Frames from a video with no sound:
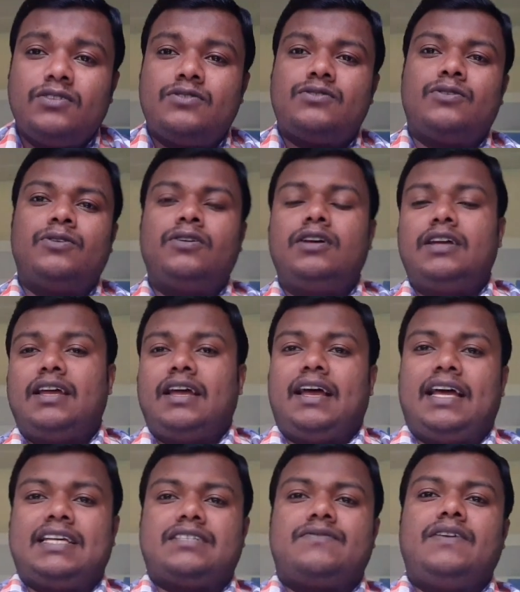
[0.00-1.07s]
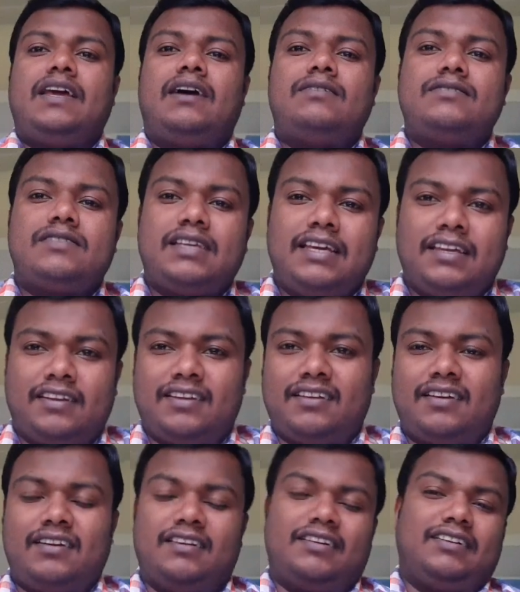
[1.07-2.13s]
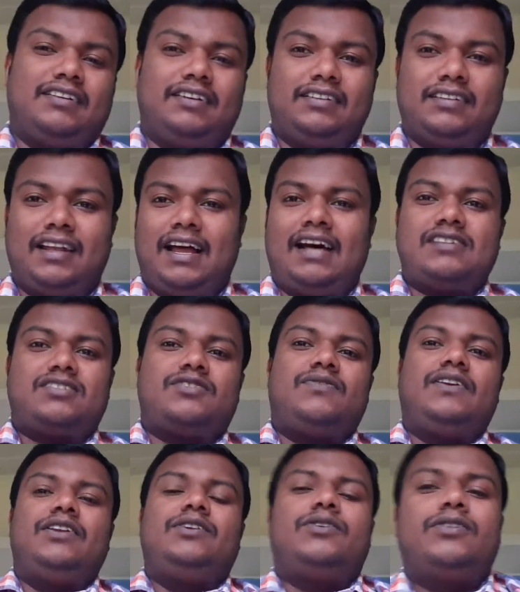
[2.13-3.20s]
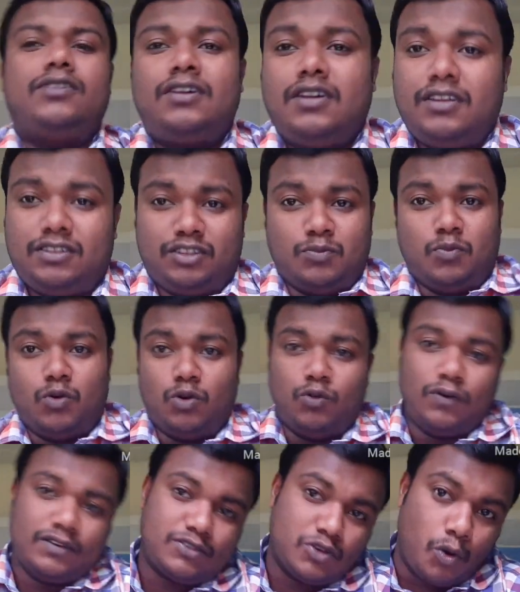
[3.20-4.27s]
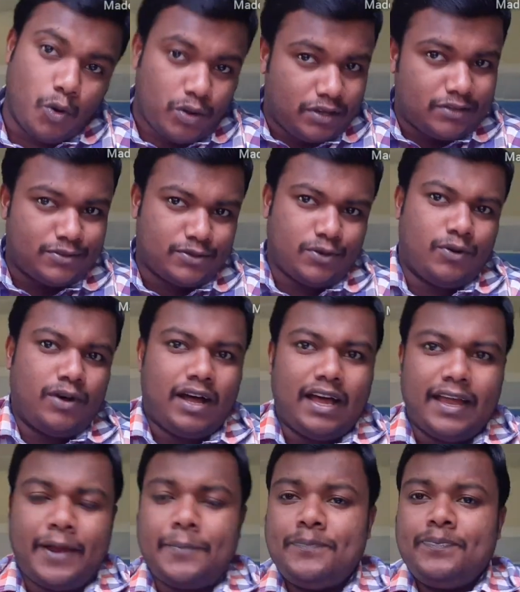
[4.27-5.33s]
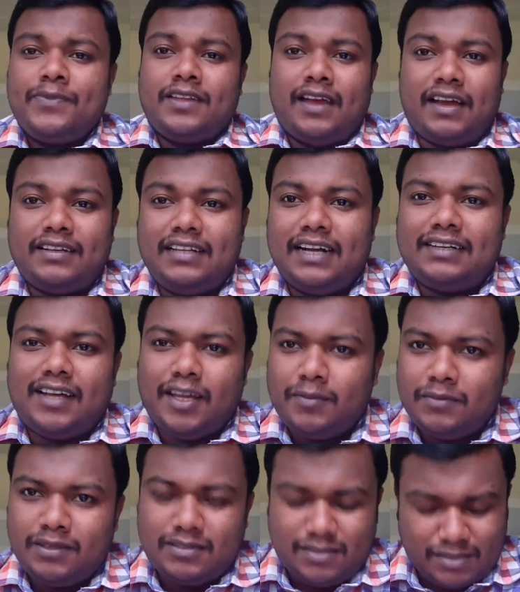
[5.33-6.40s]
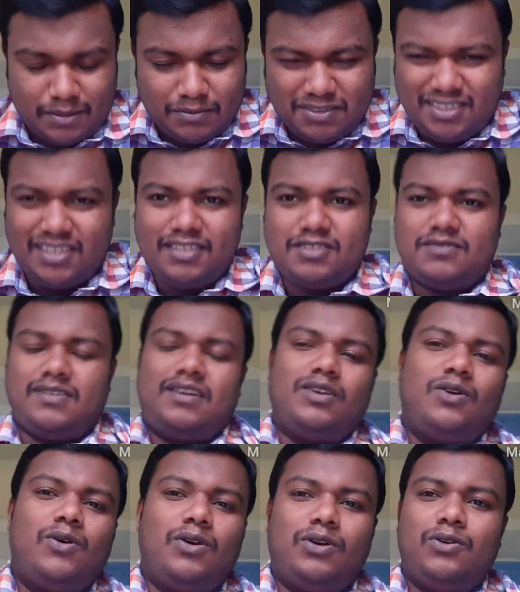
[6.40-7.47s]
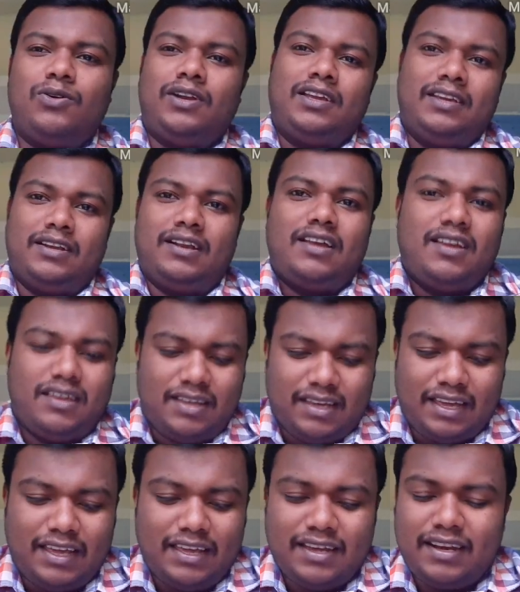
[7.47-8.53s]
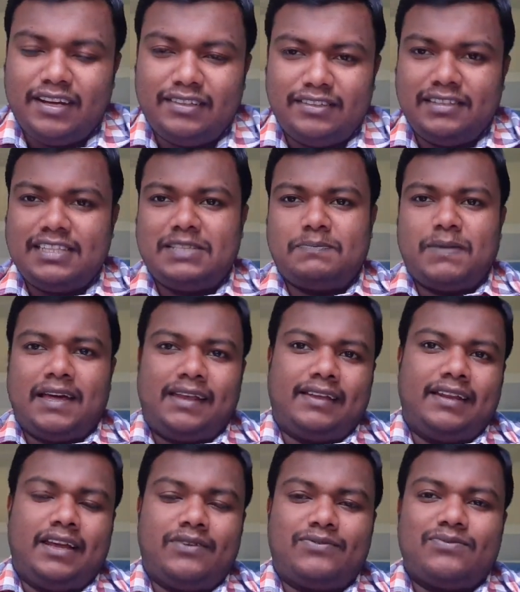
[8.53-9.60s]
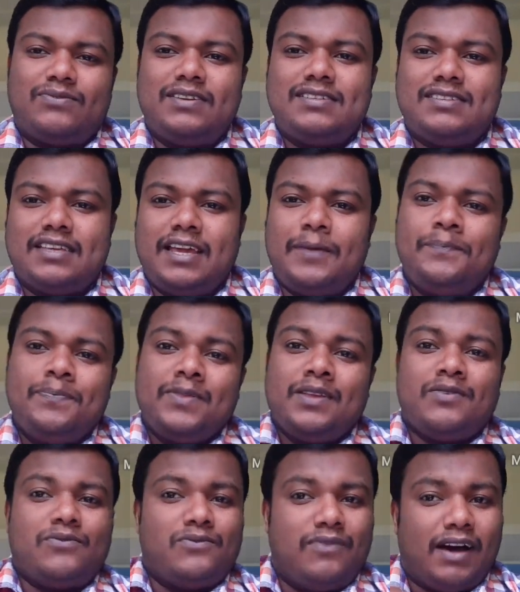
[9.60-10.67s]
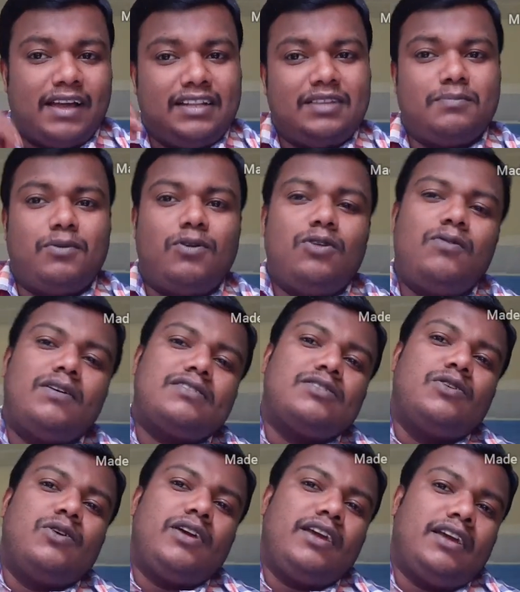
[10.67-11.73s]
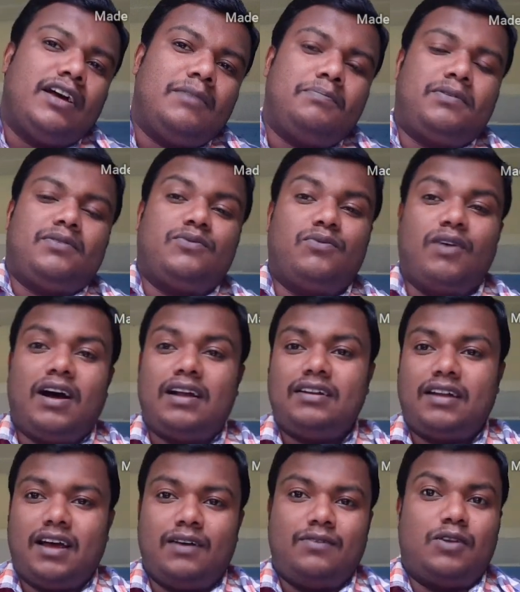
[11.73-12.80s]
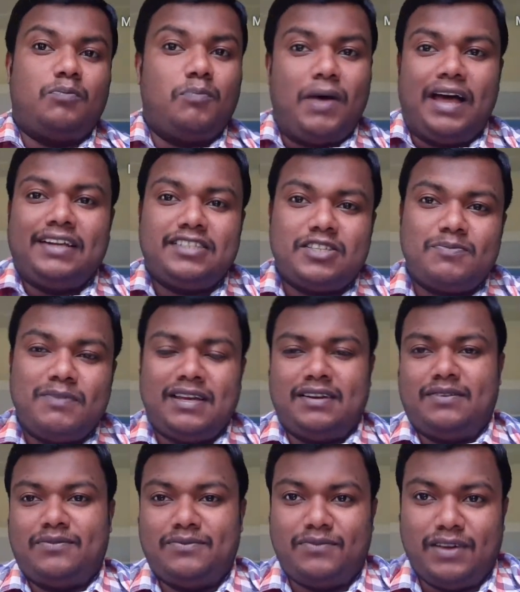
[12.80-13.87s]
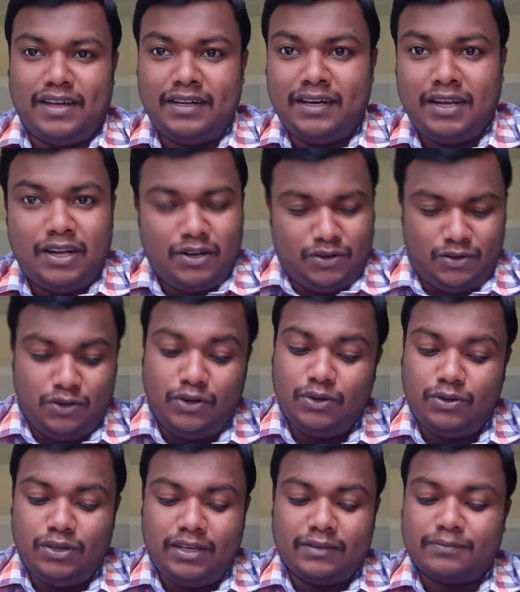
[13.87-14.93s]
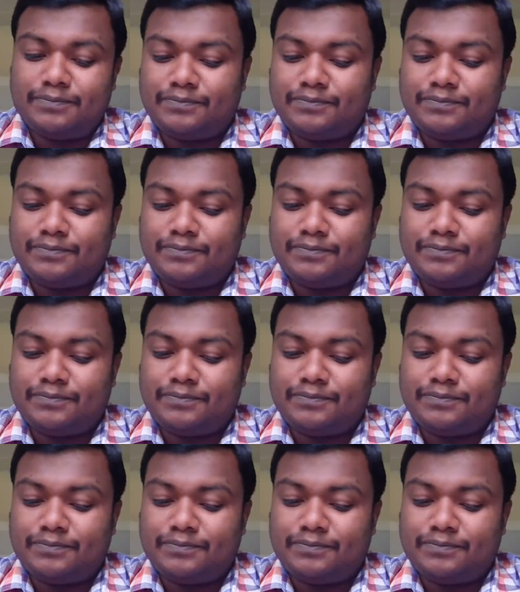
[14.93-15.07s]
So, as we have seen in the last video, the ball was going so high. At that time, some things were going on here. Here in this paragraph, we see while the ball was going up, what our batsmen were doing.